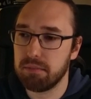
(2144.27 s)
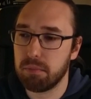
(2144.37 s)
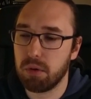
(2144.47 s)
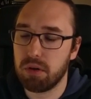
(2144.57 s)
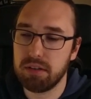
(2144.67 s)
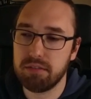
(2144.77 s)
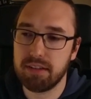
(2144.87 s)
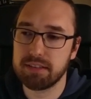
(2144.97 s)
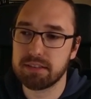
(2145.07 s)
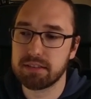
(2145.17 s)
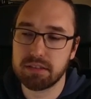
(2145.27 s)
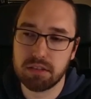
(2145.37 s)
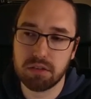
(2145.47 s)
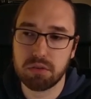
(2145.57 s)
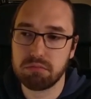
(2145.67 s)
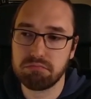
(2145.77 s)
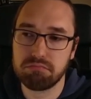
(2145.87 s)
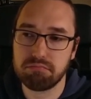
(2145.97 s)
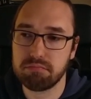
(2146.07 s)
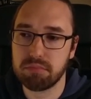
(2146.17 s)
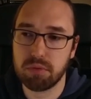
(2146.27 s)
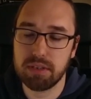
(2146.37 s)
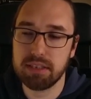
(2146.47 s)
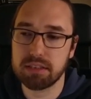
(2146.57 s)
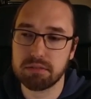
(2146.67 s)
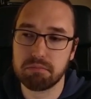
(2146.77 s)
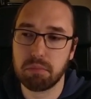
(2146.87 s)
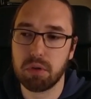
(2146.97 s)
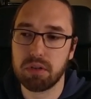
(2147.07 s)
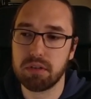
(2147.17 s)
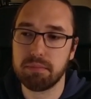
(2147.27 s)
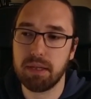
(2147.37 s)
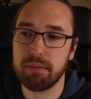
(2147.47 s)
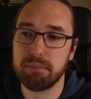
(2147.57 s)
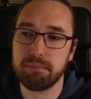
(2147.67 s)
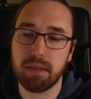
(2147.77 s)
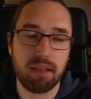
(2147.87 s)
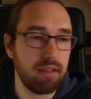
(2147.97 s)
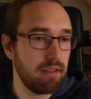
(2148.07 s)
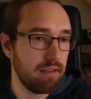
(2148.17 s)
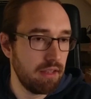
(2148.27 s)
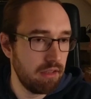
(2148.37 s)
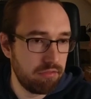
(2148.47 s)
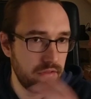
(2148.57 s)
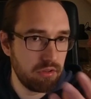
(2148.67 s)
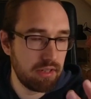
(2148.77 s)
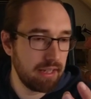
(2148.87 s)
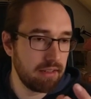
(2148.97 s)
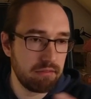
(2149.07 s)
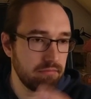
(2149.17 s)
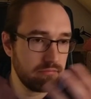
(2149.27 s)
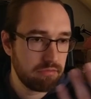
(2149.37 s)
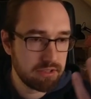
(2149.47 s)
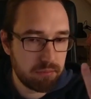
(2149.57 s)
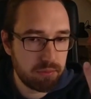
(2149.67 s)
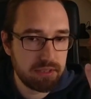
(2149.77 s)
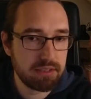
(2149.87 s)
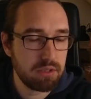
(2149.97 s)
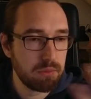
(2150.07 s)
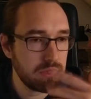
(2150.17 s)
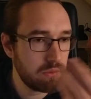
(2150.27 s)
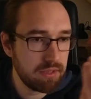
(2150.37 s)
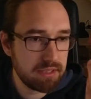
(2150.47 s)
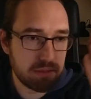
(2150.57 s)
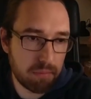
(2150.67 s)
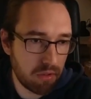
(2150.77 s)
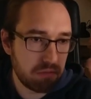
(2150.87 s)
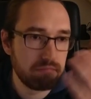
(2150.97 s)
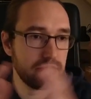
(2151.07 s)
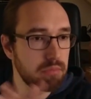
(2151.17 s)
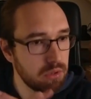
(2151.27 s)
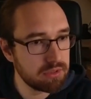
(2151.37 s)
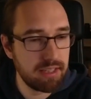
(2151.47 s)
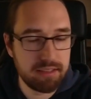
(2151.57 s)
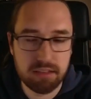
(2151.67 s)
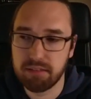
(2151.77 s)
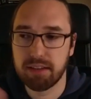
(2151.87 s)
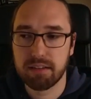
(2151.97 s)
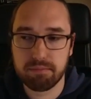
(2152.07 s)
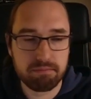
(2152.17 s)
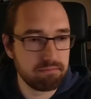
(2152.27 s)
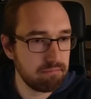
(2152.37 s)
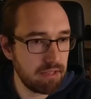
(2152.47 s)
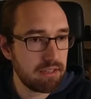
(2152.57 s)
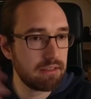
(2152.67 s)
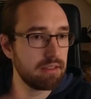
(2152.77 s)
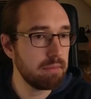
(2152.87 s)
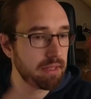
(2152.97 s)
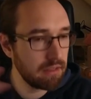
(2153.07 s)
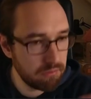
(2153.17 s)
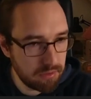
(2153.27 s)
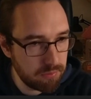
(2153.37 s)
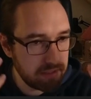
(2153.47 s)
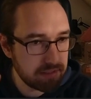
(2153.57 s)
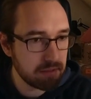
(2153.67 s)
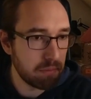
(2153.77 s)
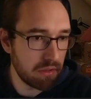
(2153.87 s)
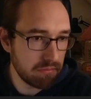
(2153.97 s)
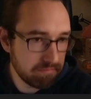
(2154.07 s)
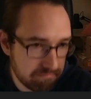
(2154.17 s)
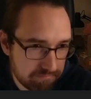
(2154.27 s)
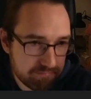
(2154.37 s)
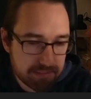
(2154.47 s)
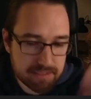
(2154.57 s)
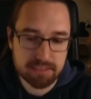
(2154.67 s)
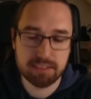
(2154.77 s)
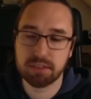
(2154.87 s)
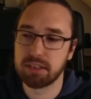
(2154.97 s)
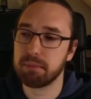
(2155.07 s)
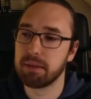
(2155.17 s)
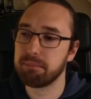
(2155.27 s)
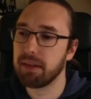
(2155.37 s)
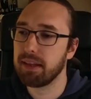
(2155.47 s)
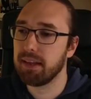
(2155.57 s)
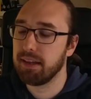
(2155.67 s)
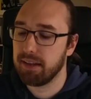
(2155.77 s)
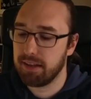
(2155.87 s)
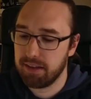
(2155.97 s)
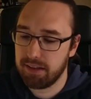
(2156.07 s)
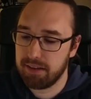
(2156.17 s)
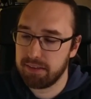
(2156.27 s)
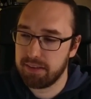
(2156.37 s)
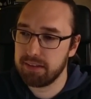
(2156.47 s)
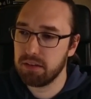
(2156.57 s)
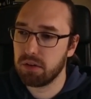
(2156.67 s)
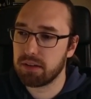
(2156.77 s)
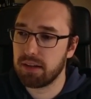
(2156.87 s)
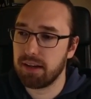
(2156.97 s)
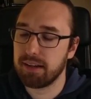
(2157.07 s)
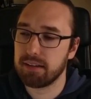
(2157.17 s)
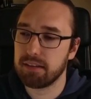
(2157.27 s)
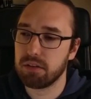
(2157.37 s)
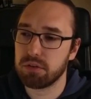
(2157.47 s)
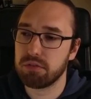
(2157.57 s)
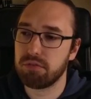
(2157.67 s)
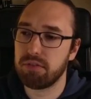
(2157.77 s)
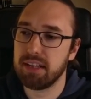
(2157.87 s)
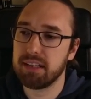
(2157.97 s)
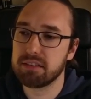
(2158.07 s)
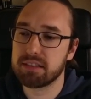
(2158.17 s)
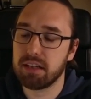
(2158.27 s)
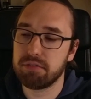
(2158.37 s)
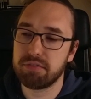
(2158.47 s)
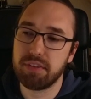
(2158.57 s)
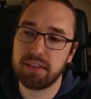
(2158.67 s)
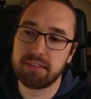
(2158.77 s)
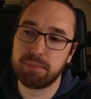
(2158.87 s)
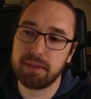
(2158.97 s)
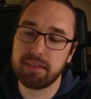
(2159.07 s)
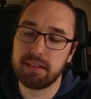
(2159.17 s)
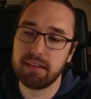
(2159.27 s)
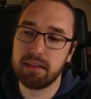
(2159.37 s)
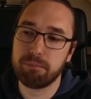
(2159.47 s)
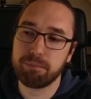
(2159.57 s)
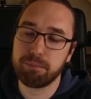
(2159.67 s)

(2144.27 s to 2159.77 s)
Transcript: ball events. So release ball, maybe. If you like, for some reason you want to release the ball, post that event, the magnet will release the ball. So simple. And then you got like those fling stuff. That's basically,